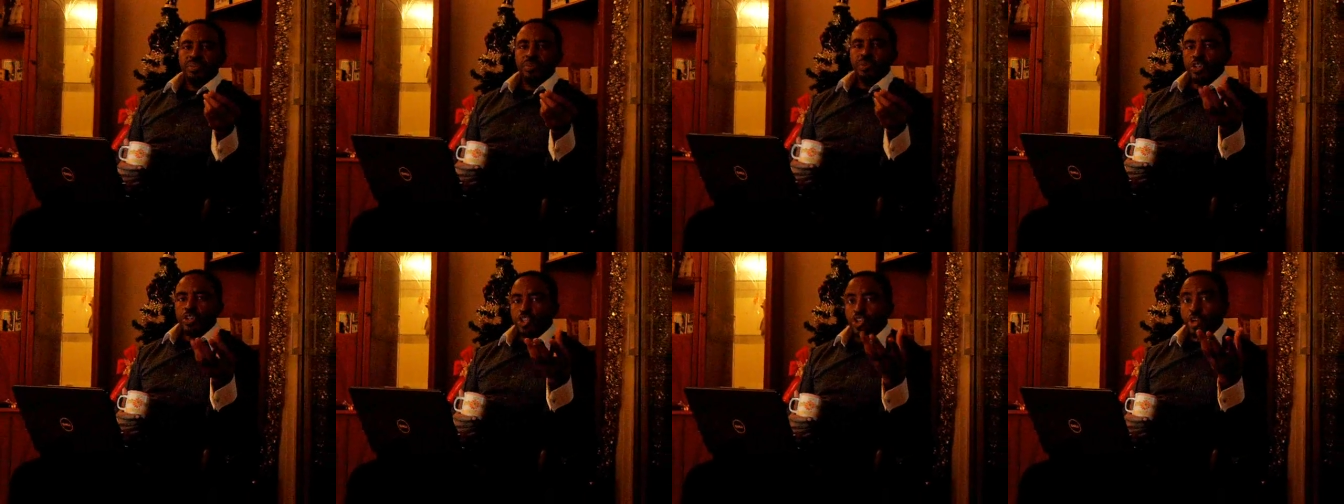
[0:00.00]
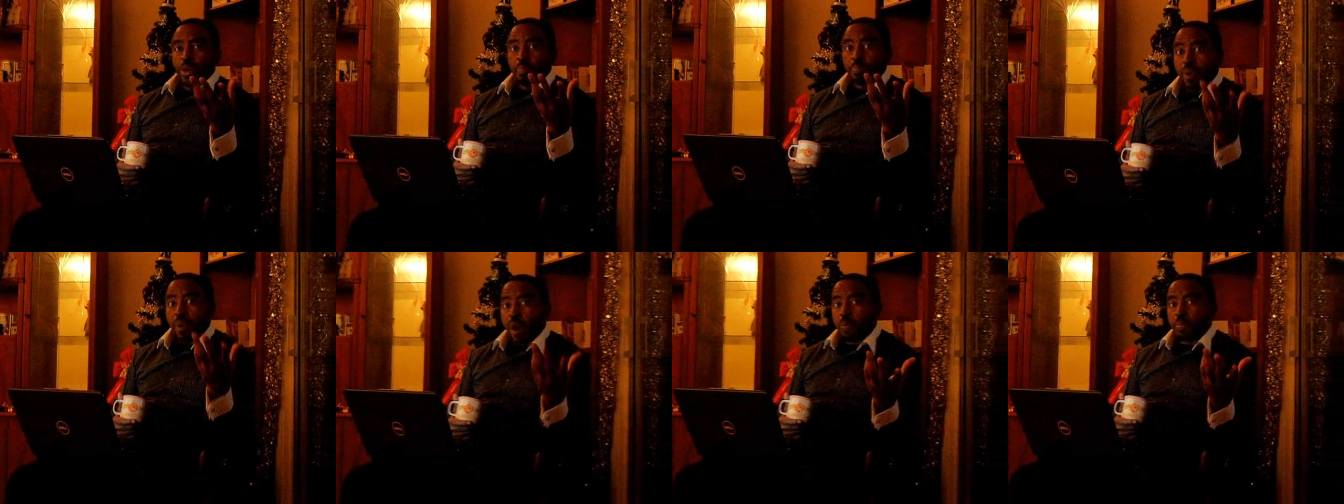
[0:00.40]
What's
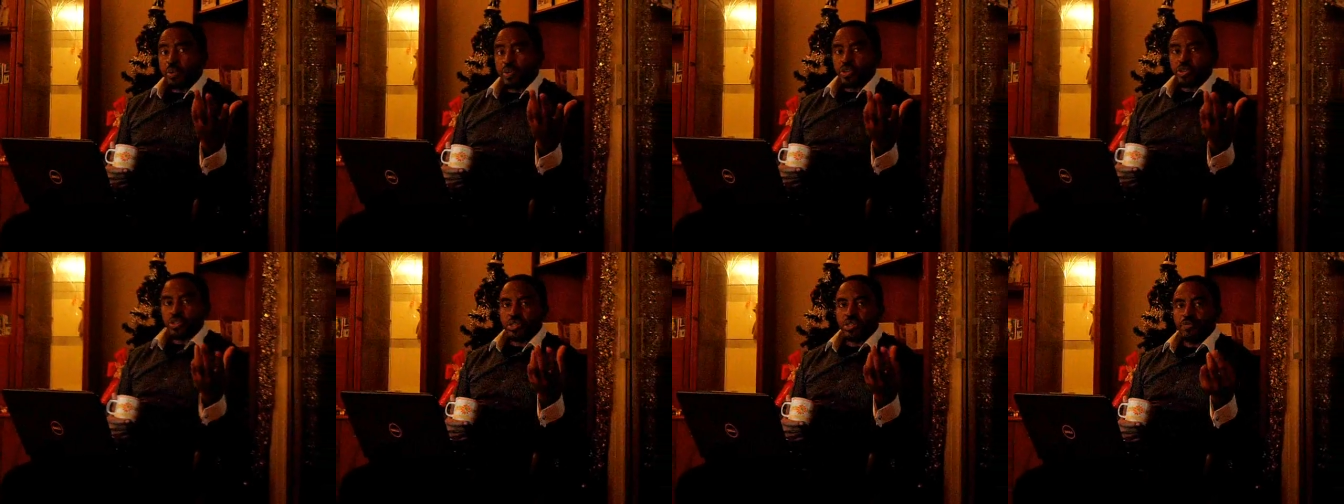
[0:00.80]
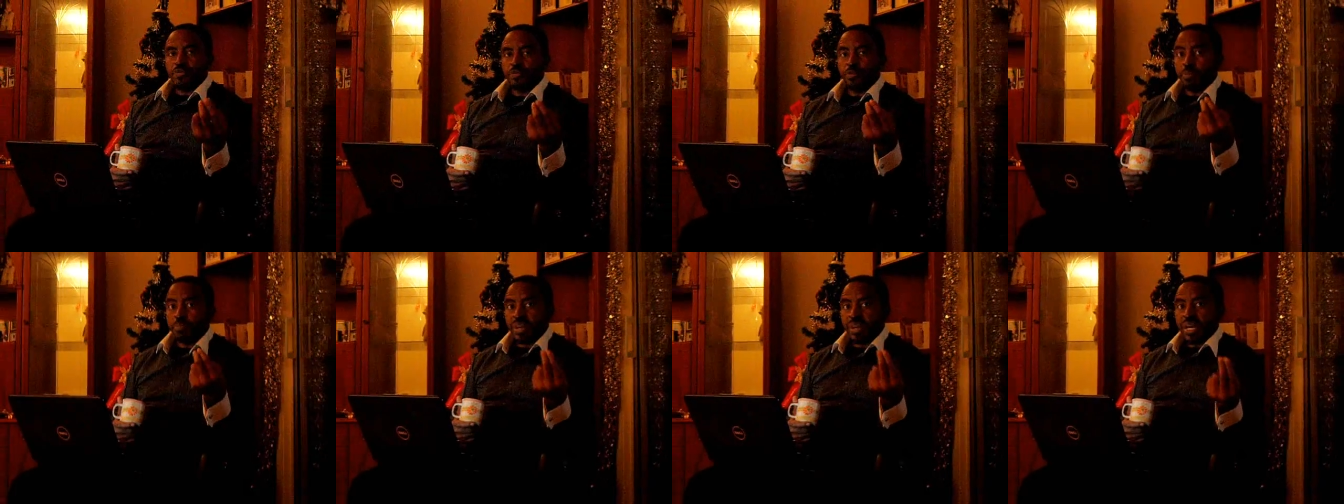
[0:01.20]
your purpose
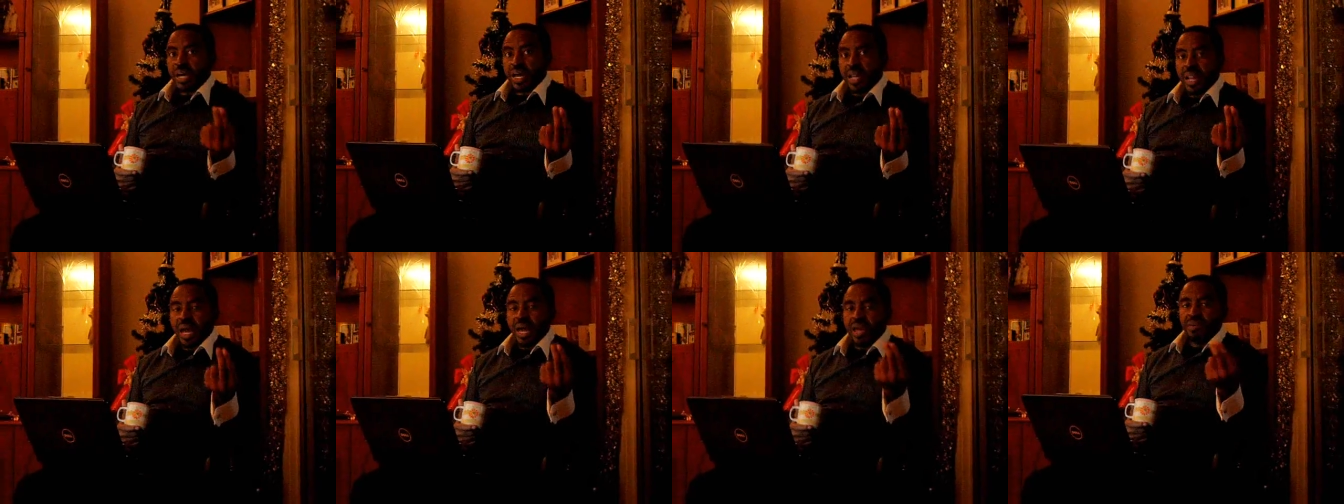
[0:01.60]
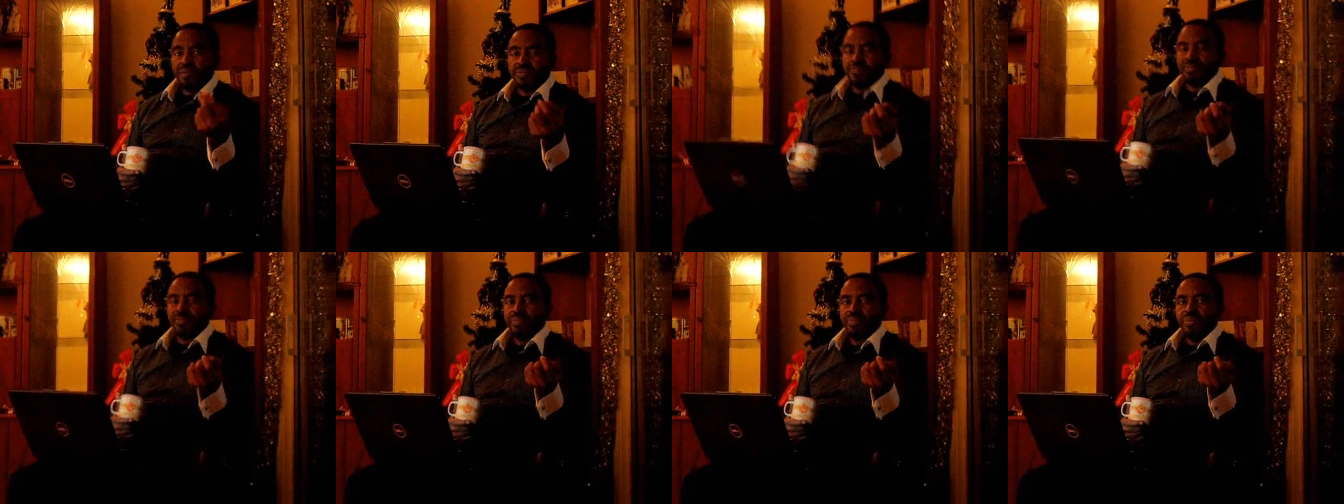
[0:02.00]
for being
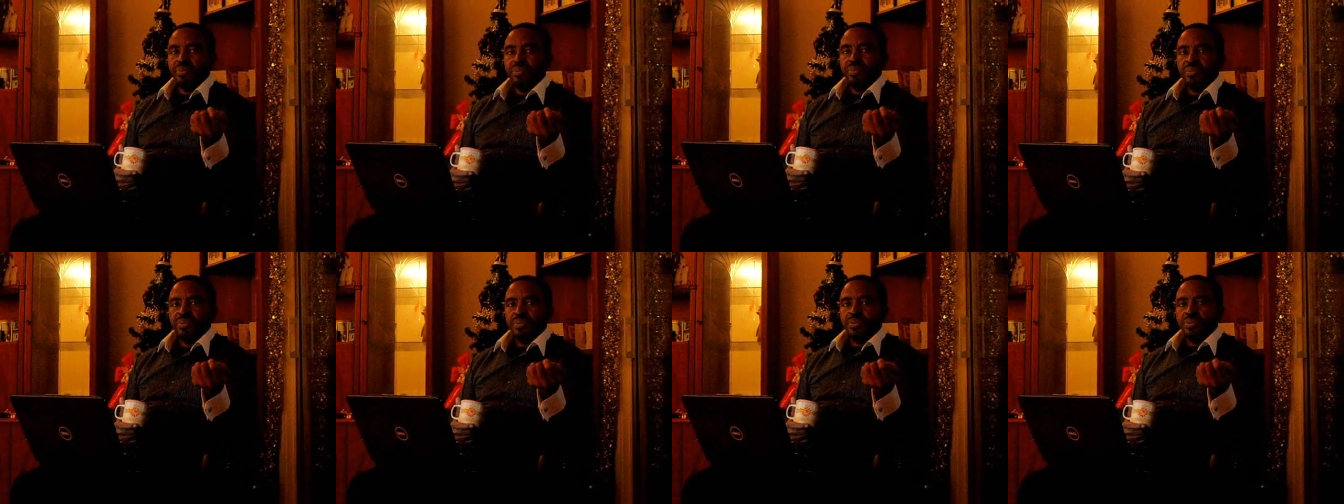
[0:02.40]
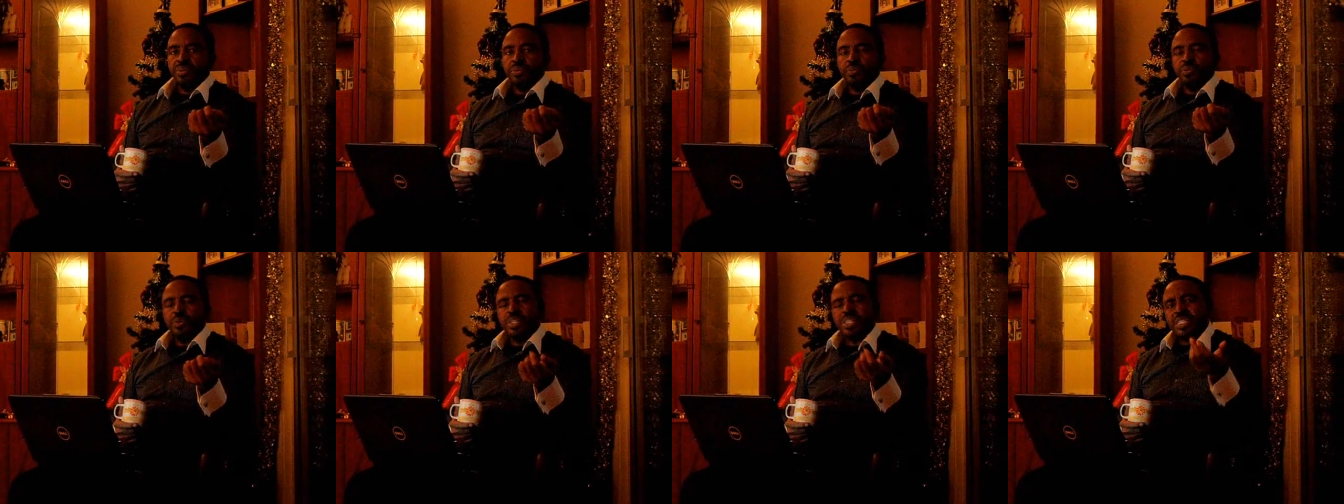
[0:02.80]
alive?
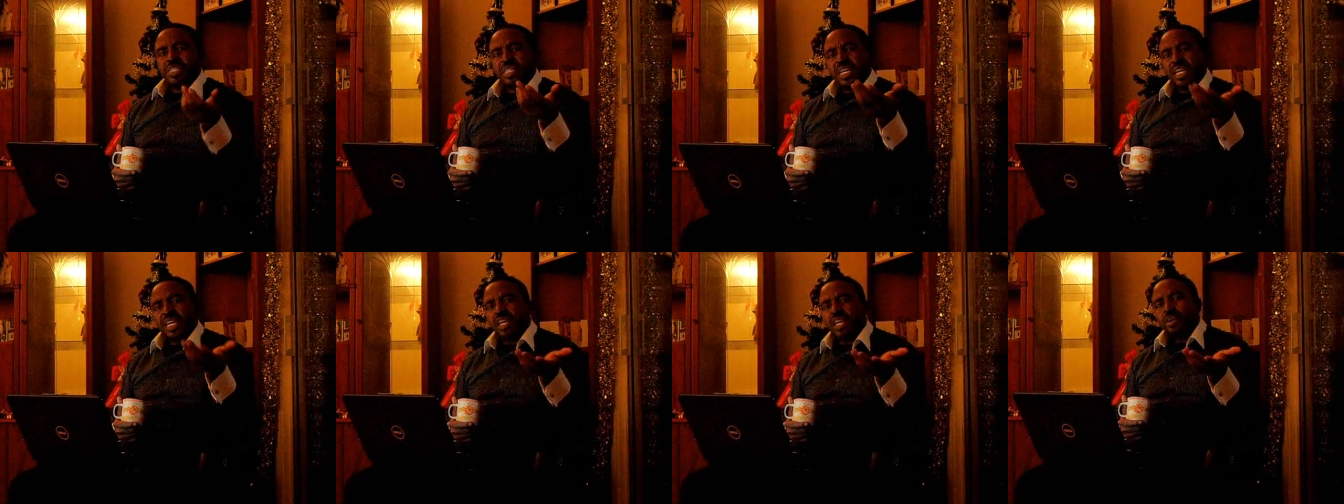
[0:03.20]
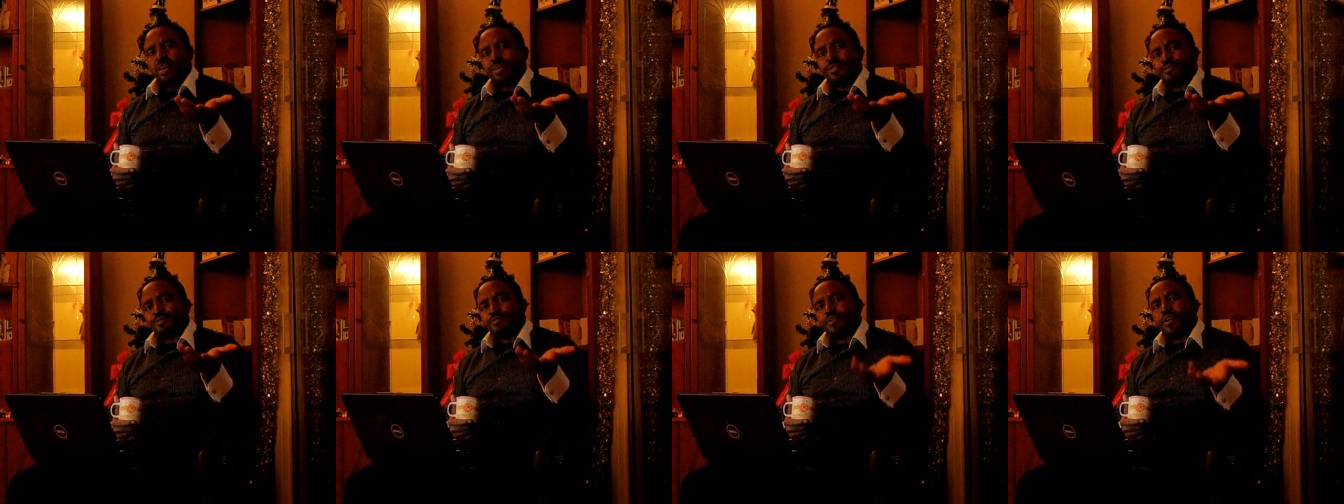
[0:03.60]
What's taking
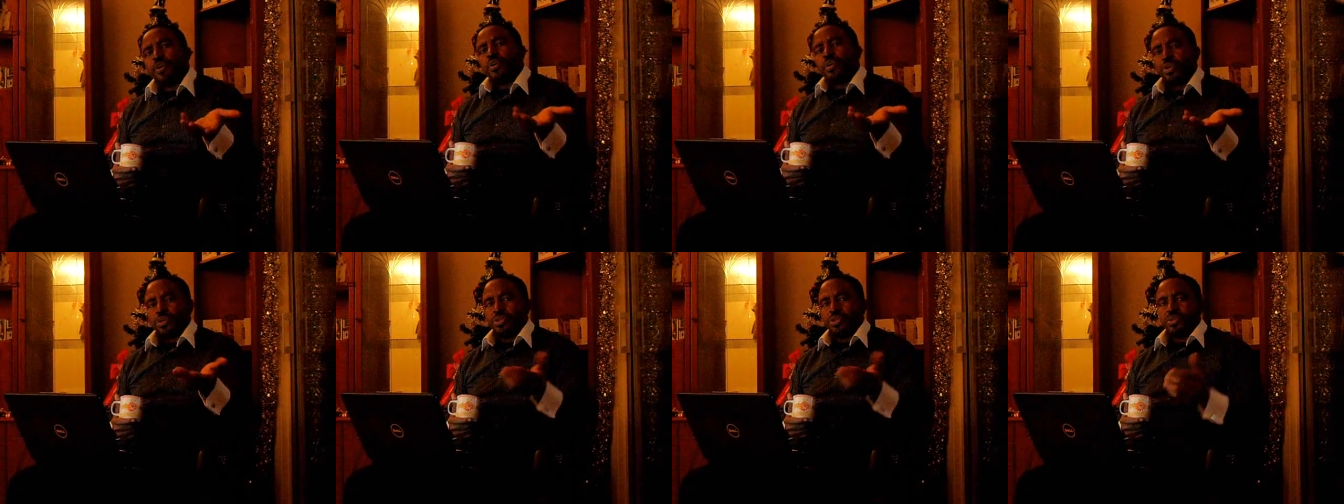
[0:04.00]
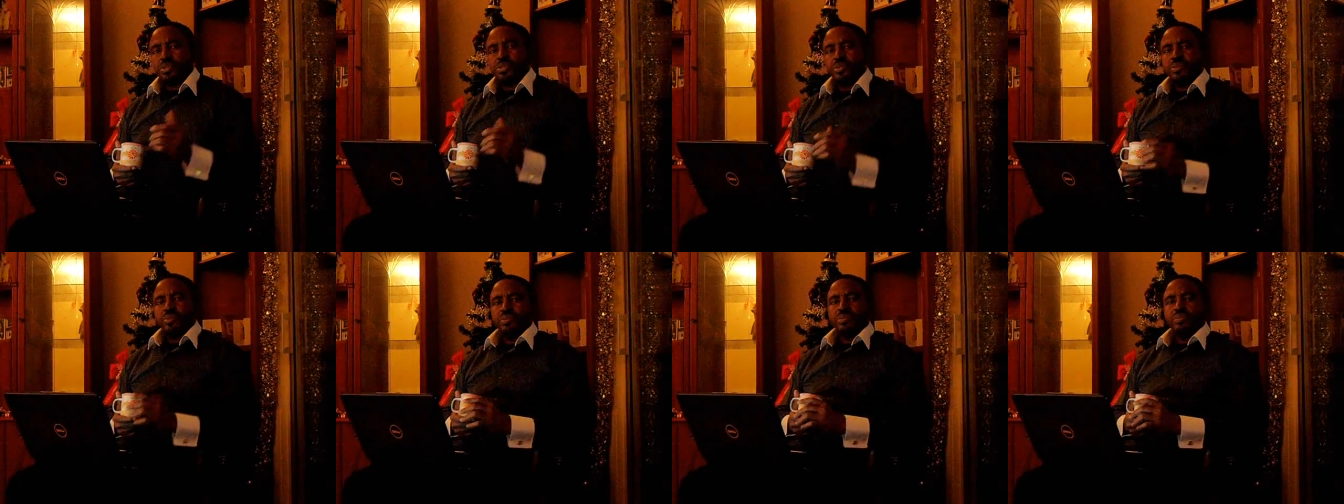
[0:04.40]
your
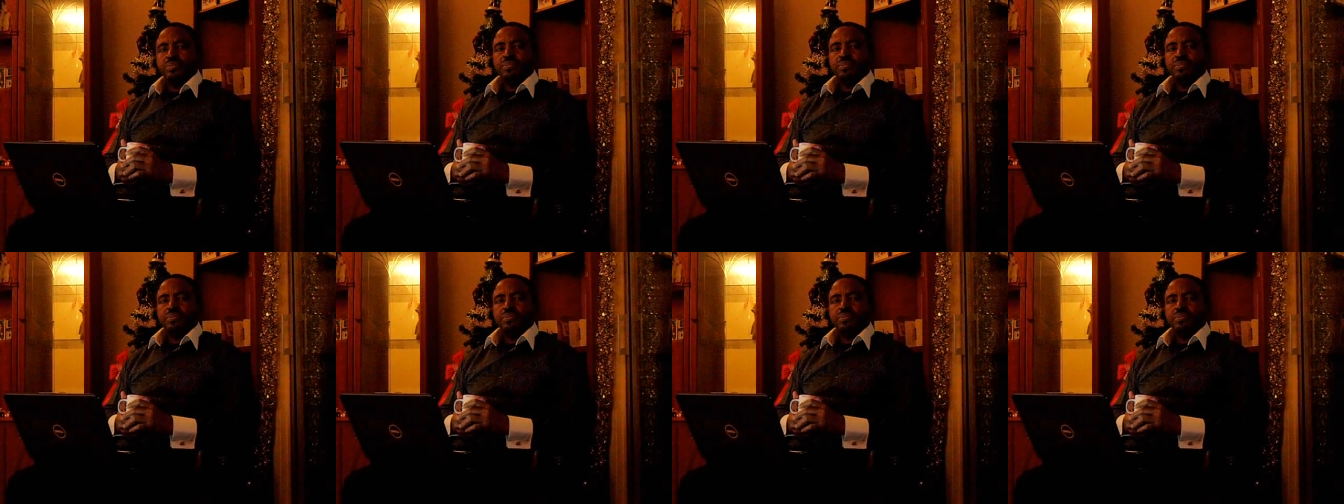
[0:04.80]
focus?